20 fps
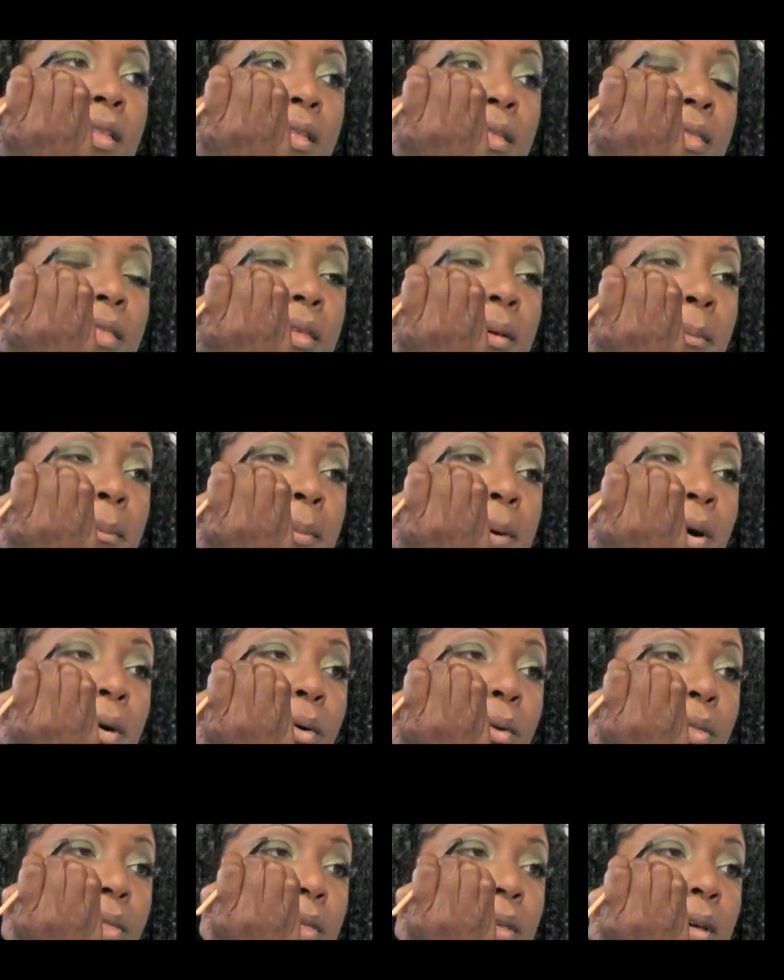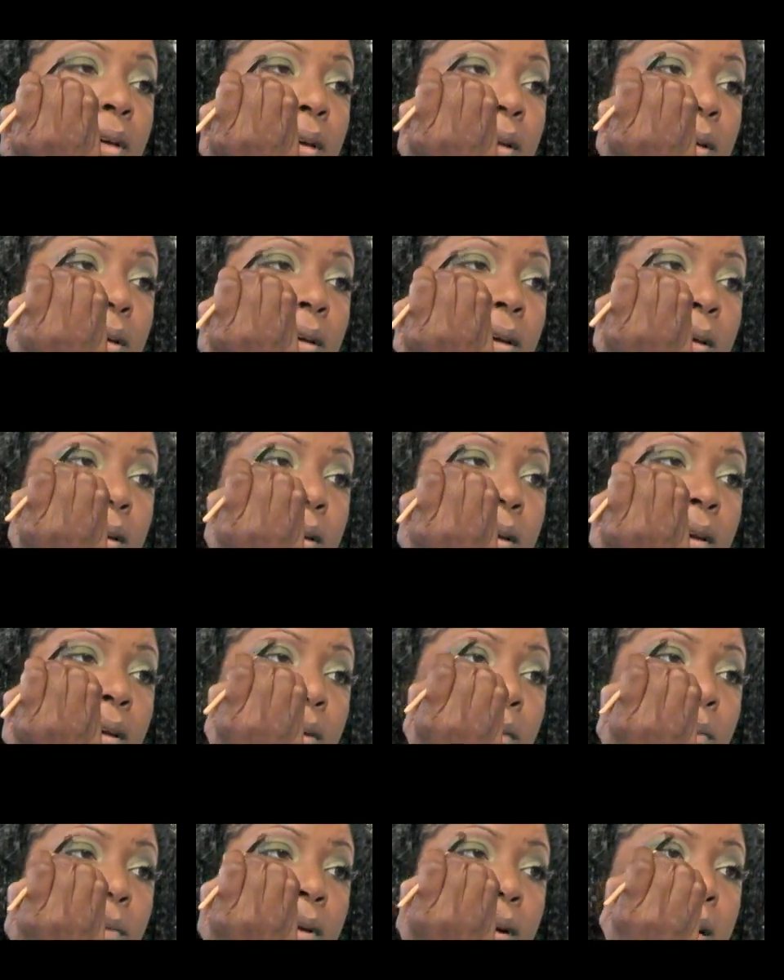them both.
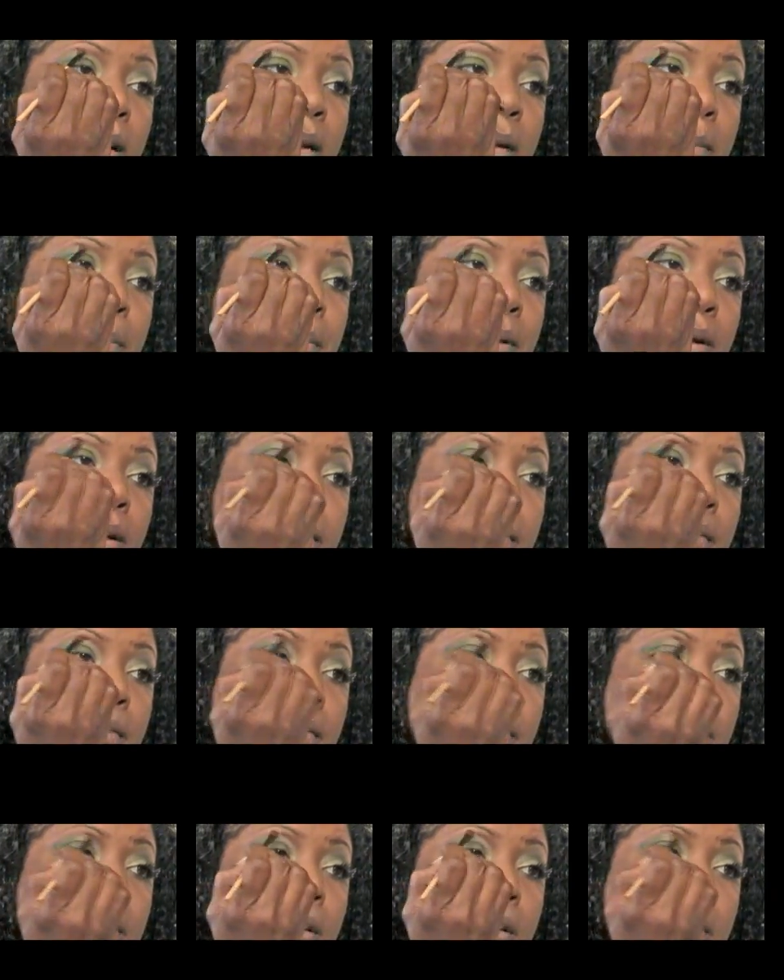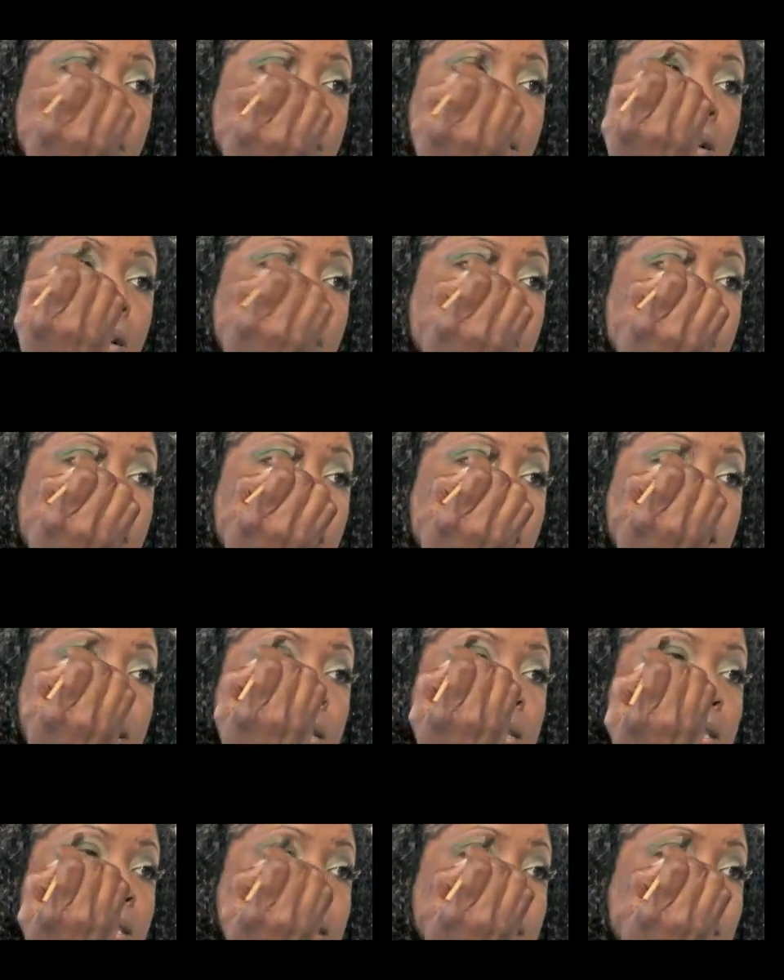Right above
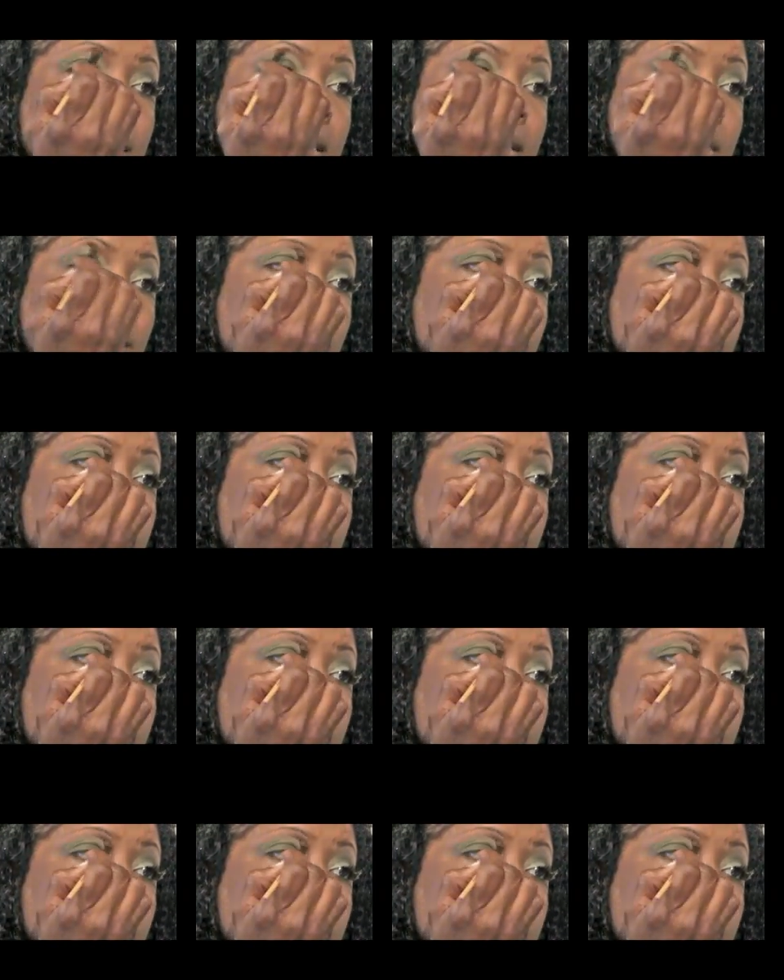into that little